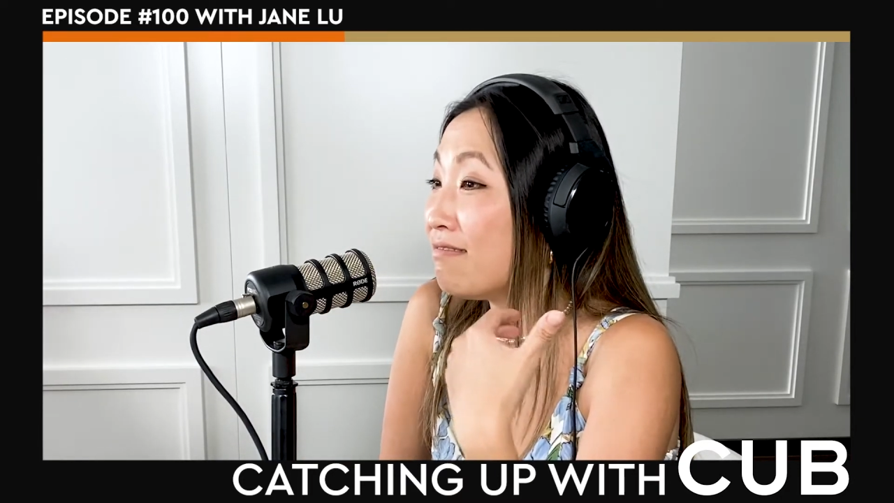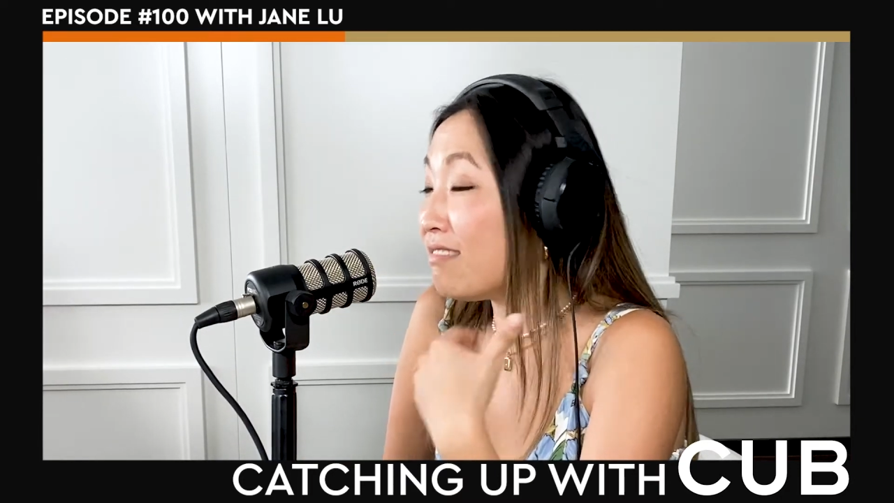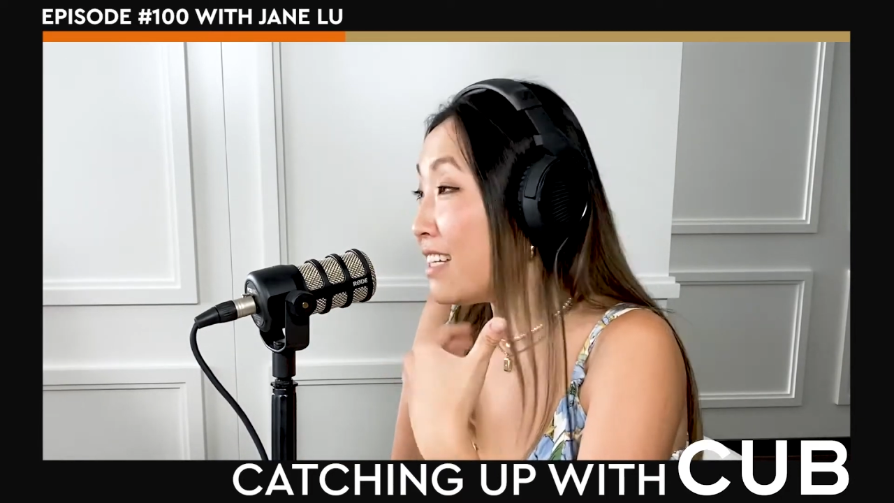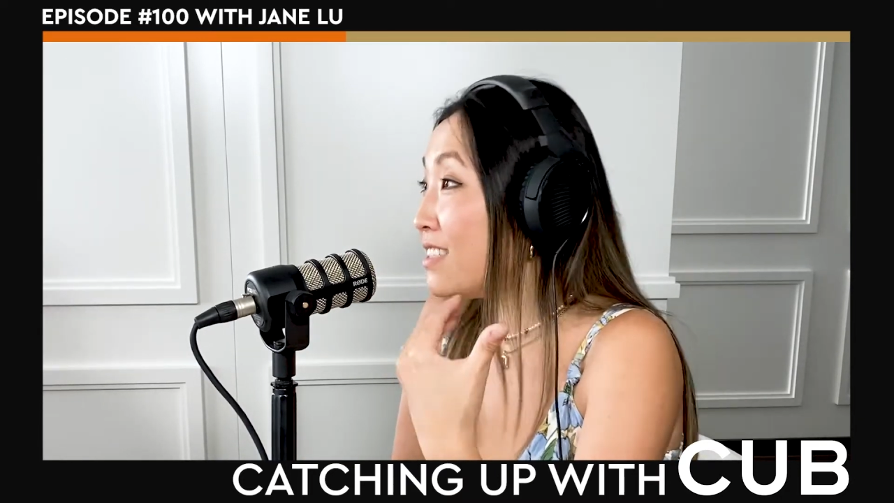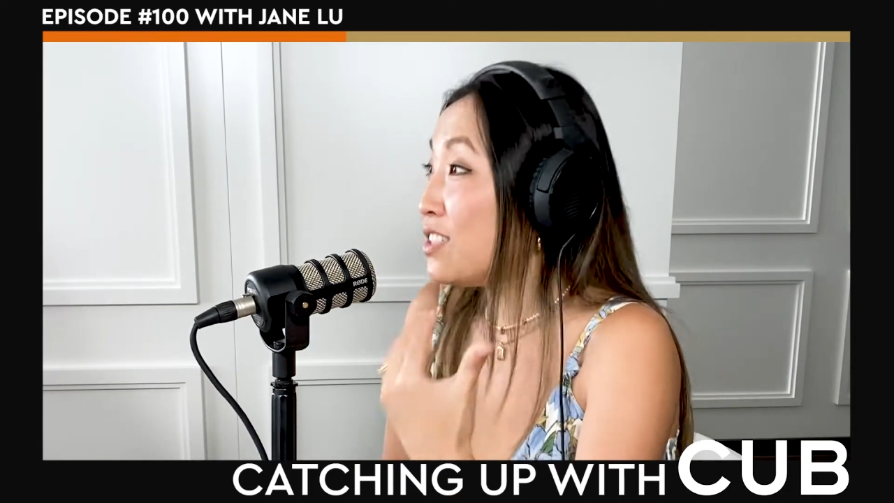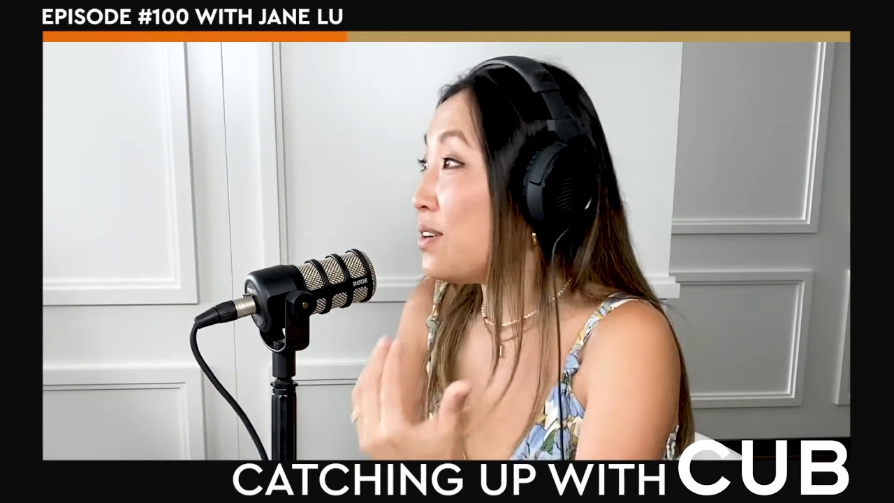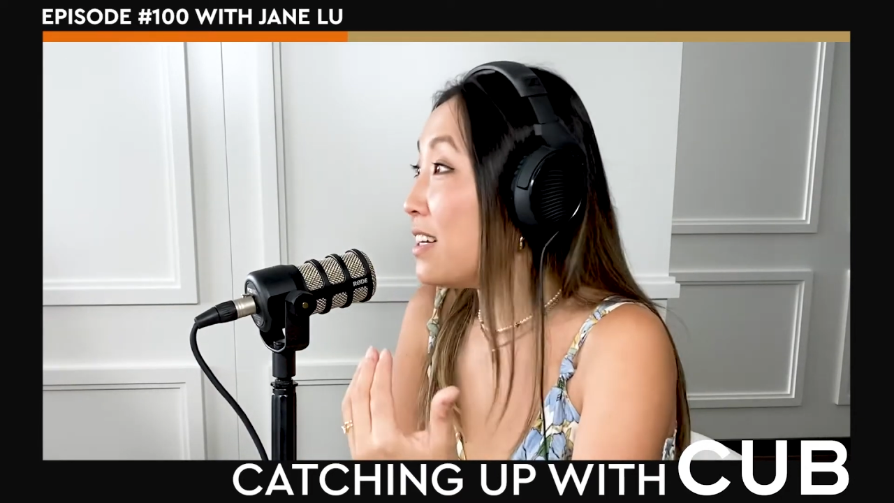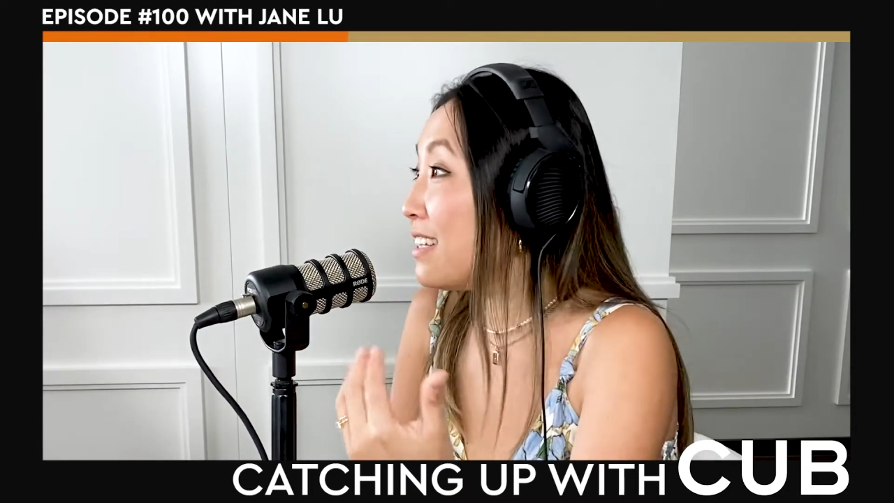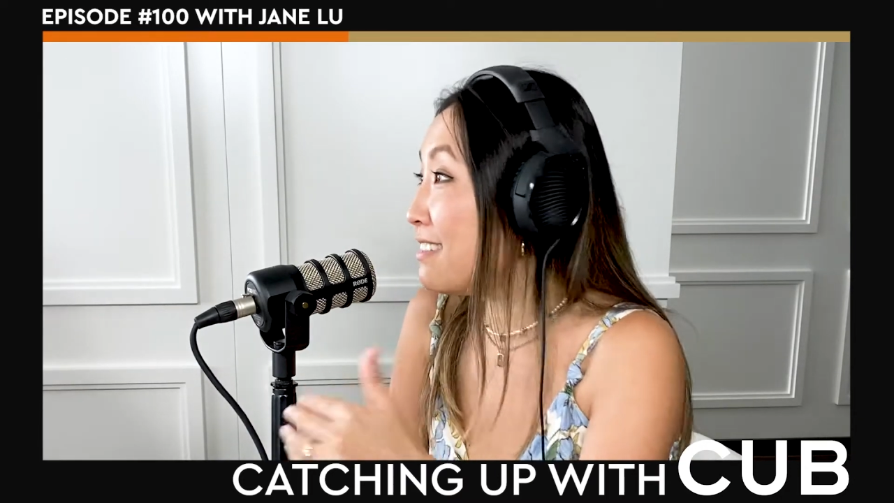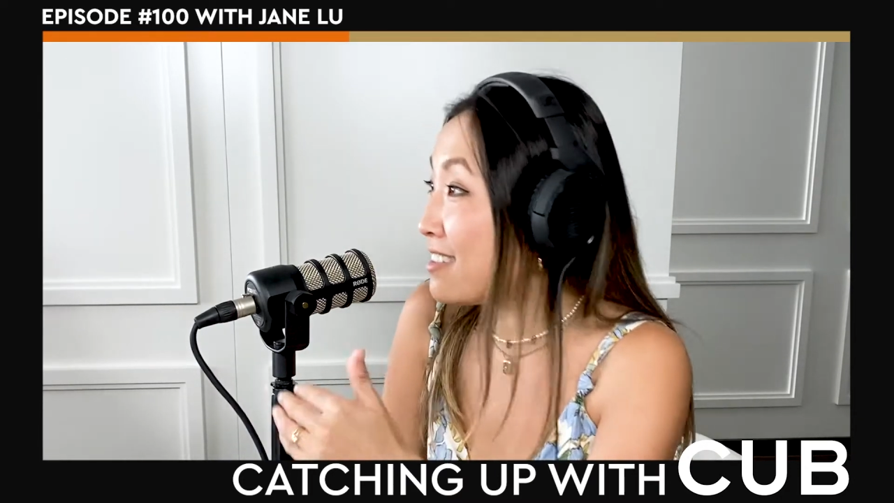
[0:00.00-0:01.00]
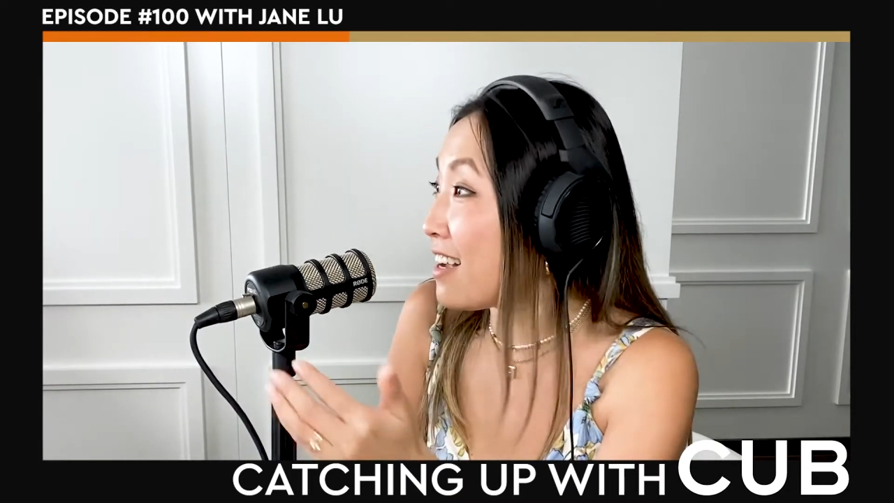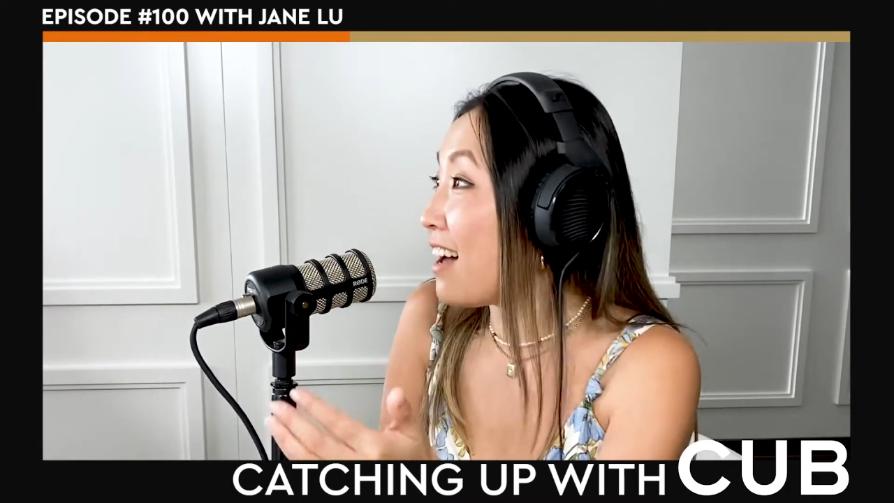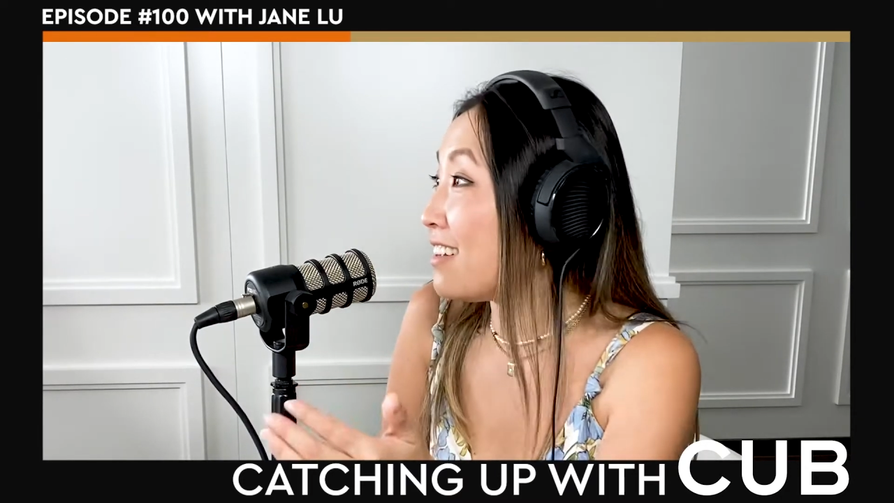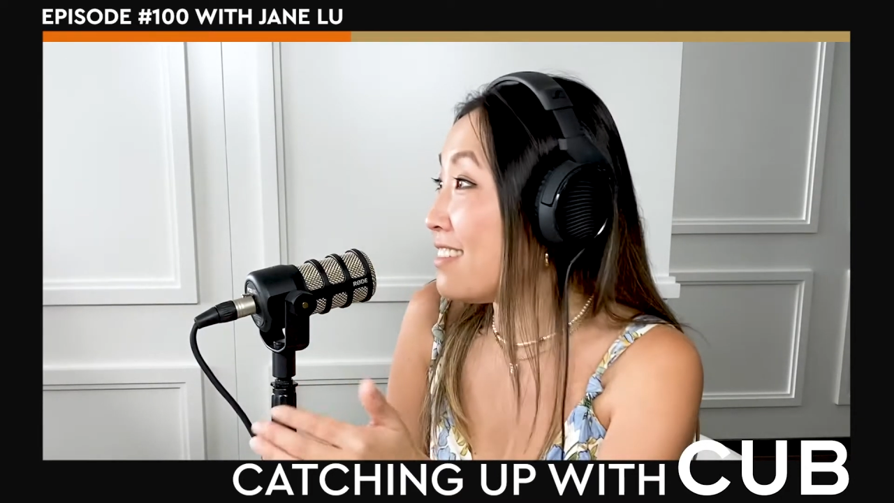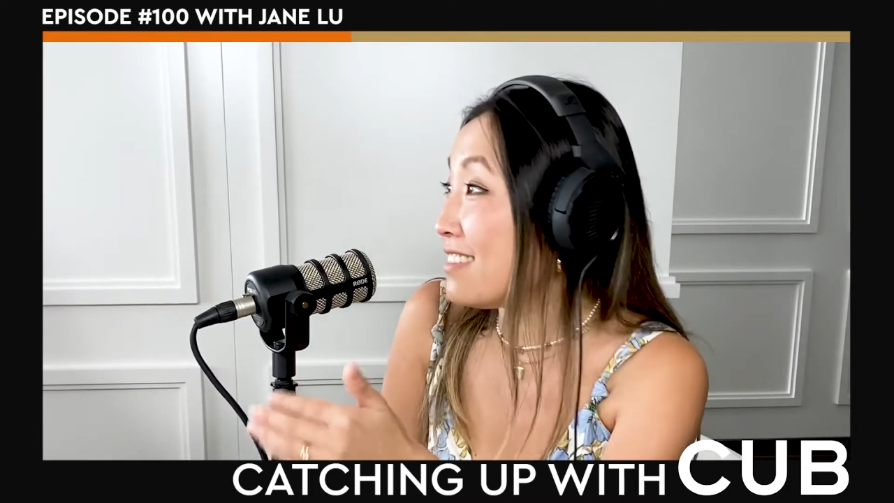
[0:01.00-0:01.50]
let's do it. Let's start